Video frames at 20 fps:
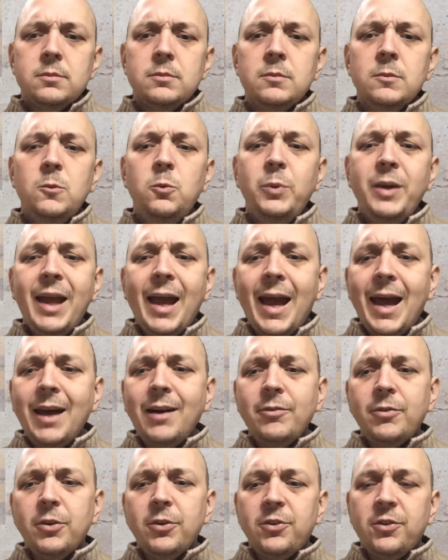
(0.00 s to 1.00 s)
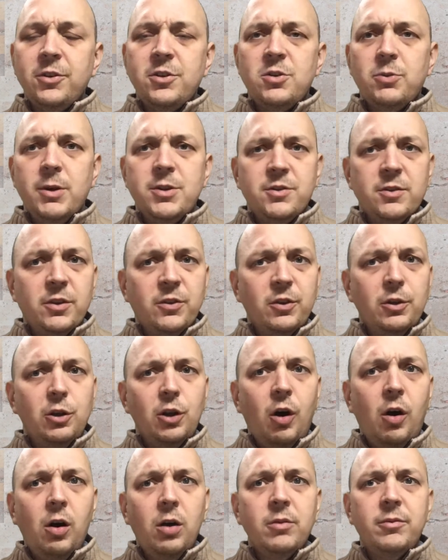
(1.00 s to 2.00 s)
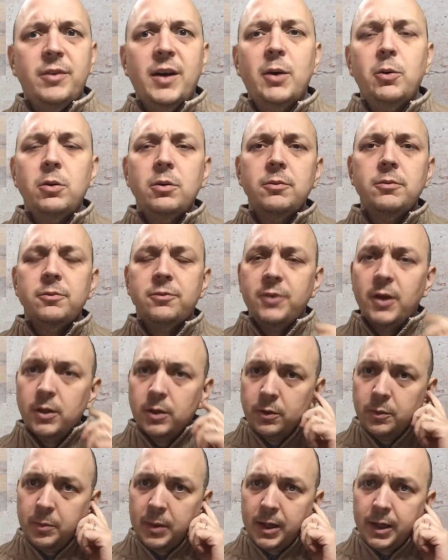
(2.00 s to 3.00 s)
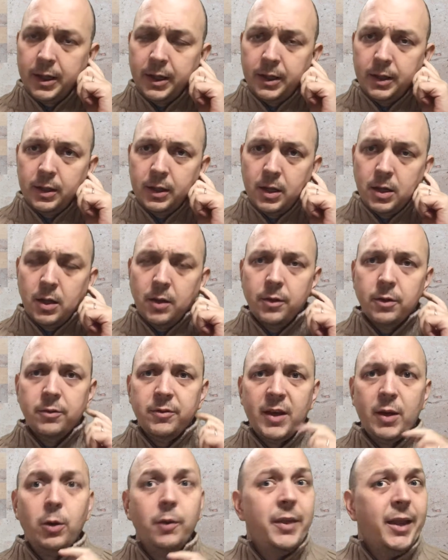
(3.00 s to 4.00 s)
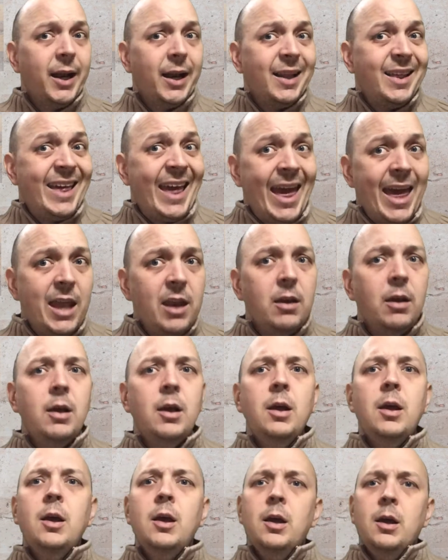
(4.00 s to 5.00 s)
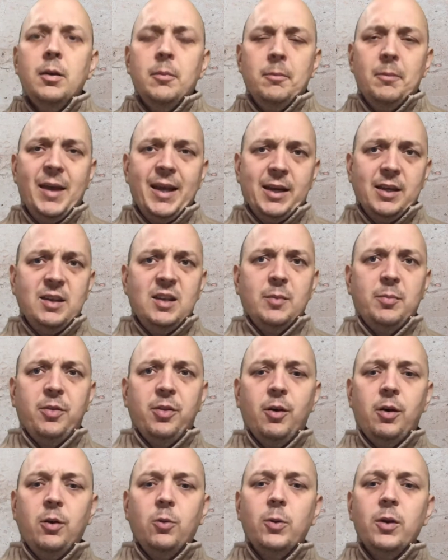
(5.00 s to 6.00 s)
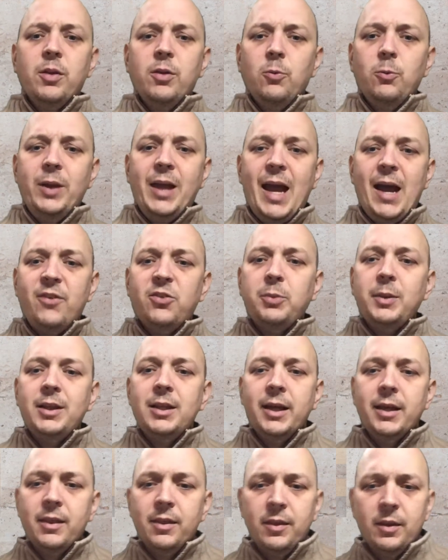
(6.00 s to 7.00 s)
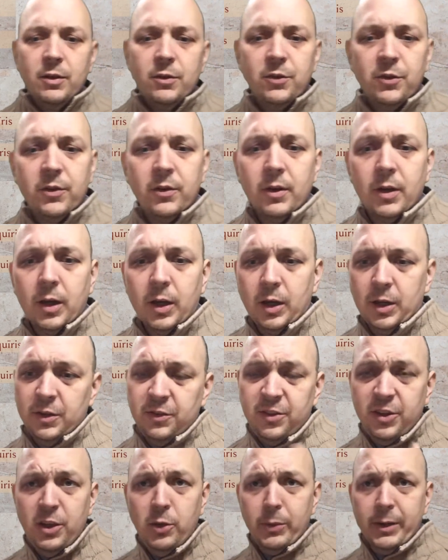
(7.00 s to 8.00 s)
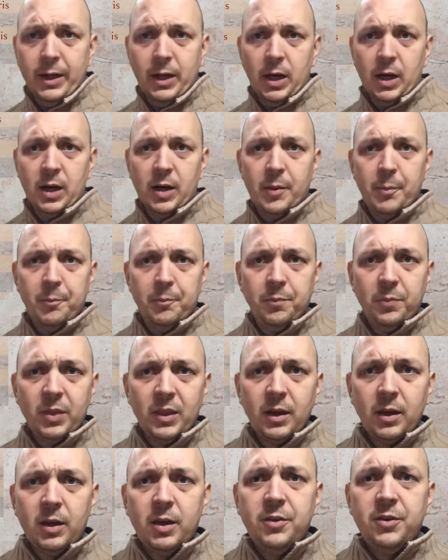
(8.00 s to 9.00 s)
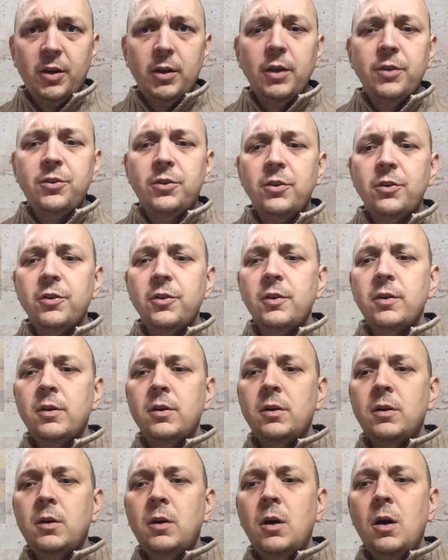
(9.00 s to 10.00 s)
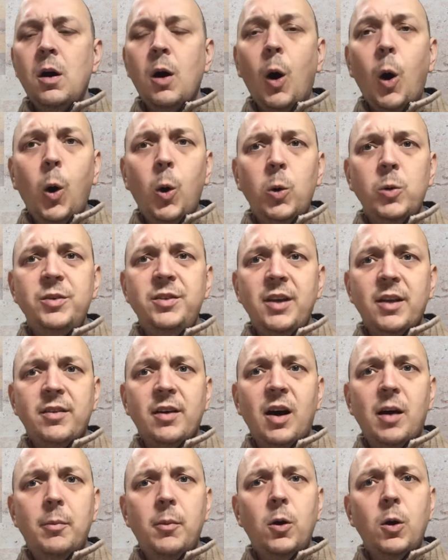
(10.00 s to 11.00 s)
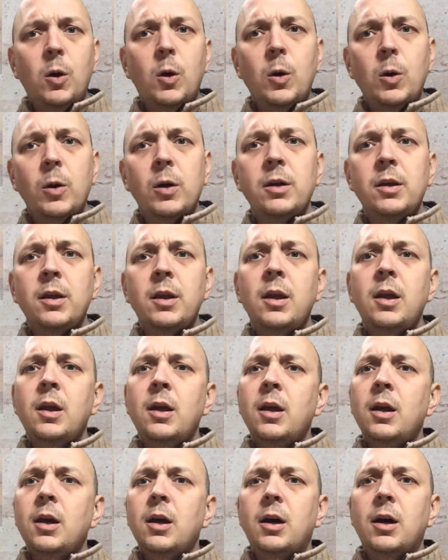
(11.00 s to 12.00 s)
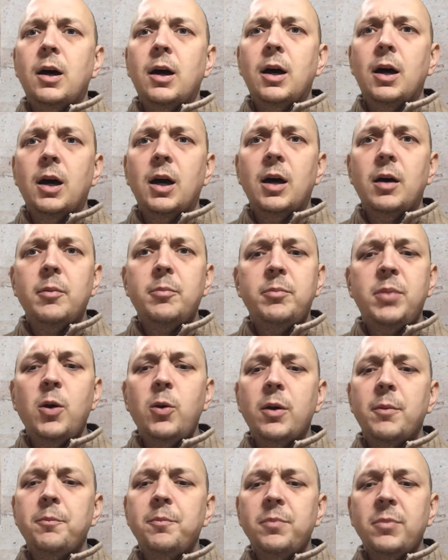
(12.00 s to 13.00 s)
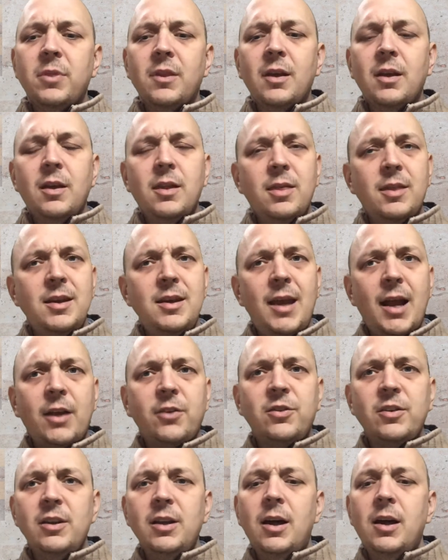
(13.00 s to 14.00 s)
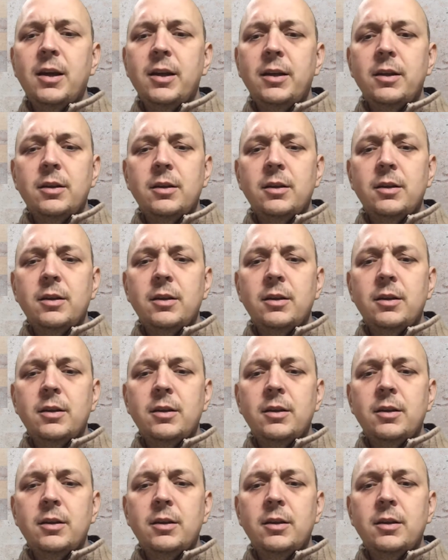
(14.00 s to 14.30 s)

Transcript: when we have this situation, this long vowel followed by another vowel that it can make a diphthong with, we have something like this. Continuing Catullus's O diatamo poem, the next line,